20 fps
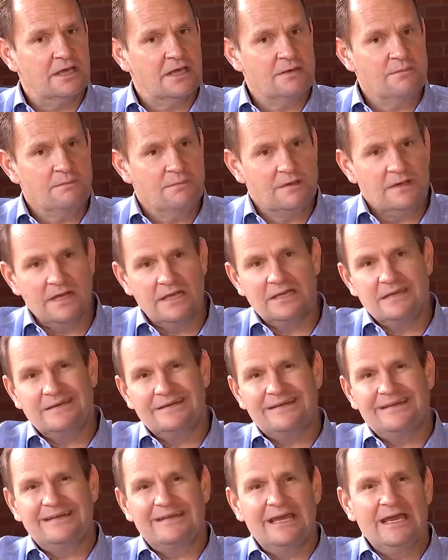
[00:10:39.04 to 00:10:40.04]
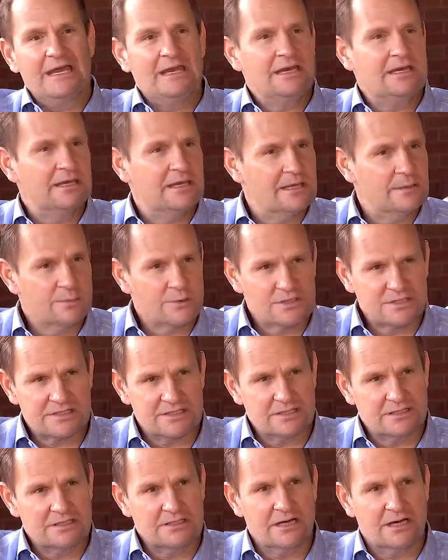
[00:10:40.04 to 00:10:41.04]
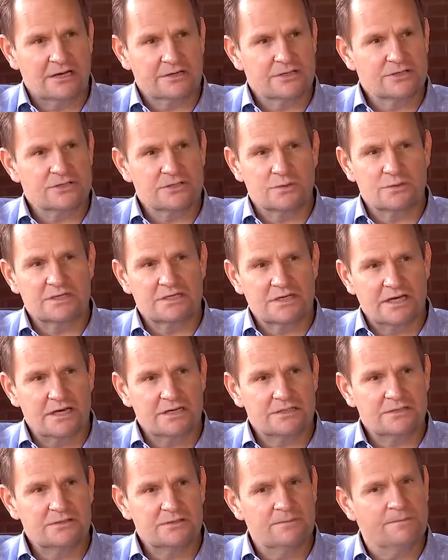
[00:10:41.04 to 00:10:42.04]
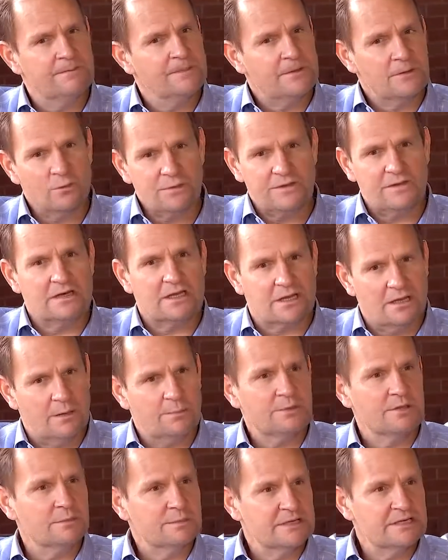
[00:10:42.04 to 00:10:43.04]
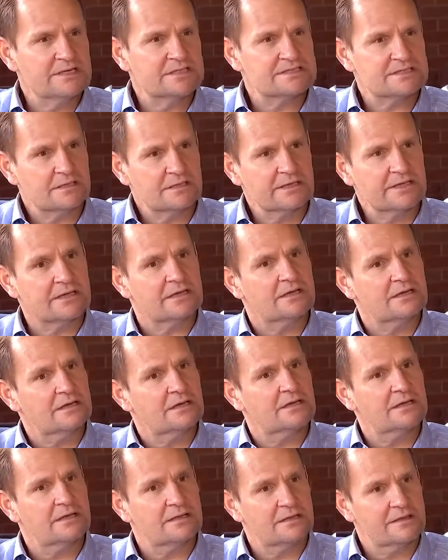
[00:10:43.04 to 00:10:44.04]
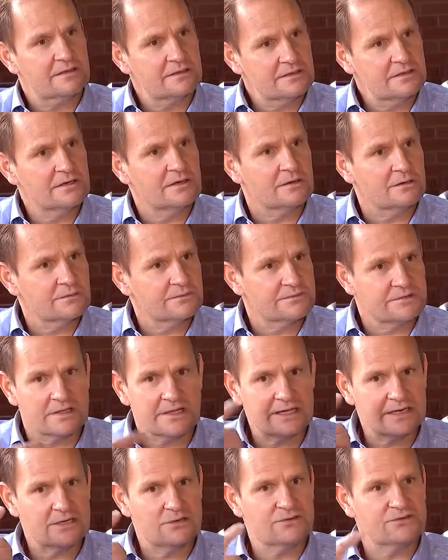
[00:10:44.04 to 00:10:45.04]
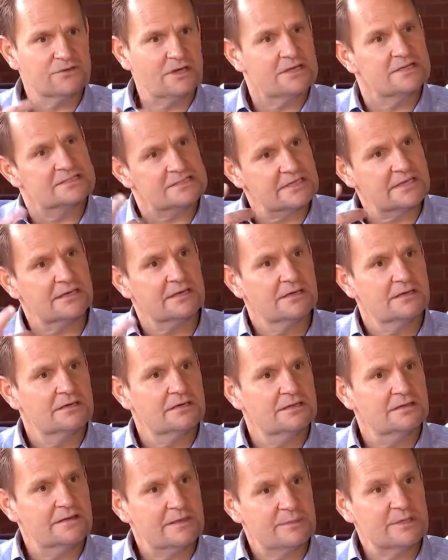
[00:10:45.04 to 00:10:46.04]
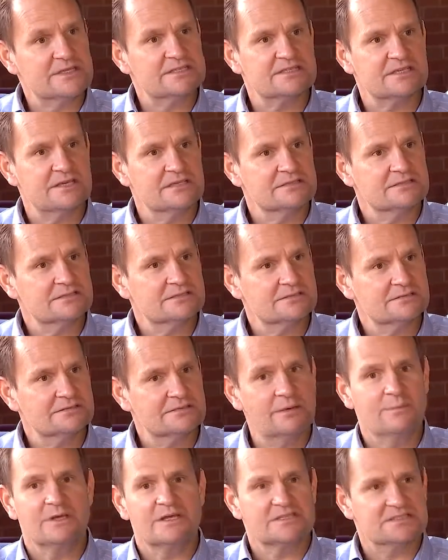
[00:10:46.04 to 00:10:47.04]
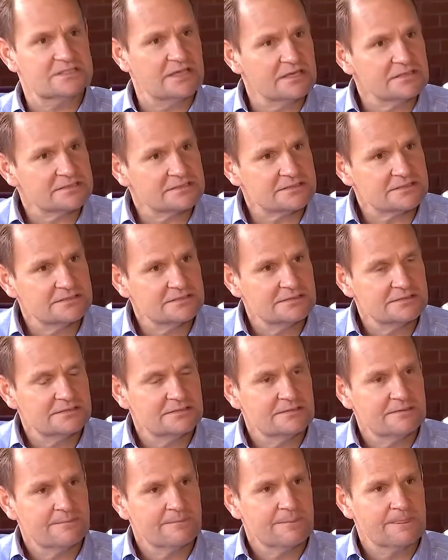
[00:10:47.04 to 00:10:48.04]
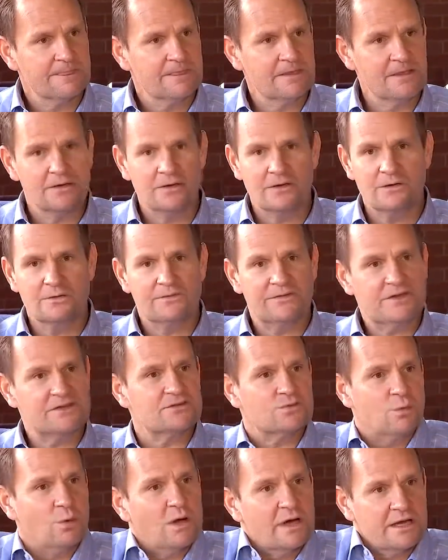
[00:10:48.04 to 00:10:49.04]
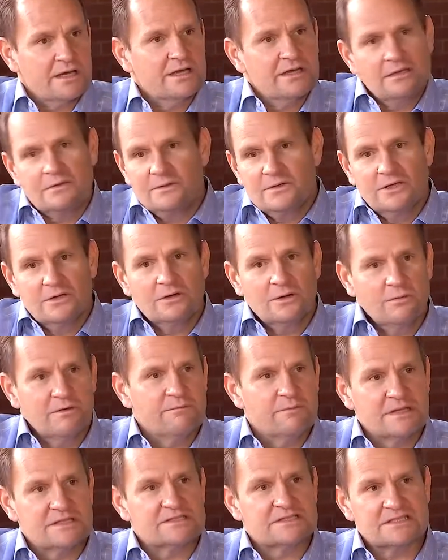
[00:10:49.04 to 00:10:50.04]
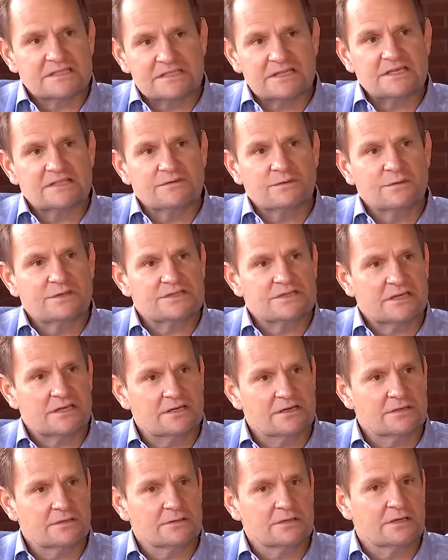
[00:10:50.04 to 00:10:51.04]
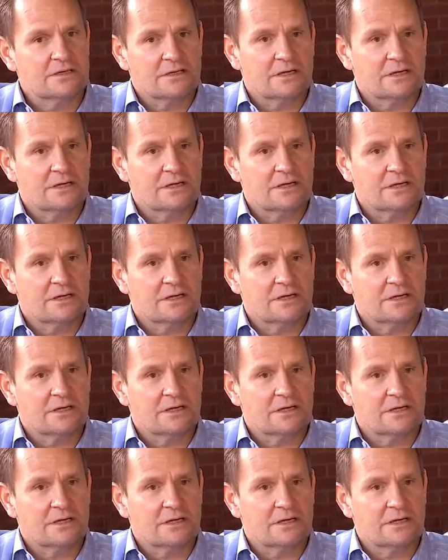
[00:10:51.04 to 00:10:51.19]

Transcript: And 99% of the doctors that we talk to, within a couple of minutes, they're like, you know, the light goes on. It's like, that makes sense. That makes sense. You know, that's why, you know, we've been successful as a country.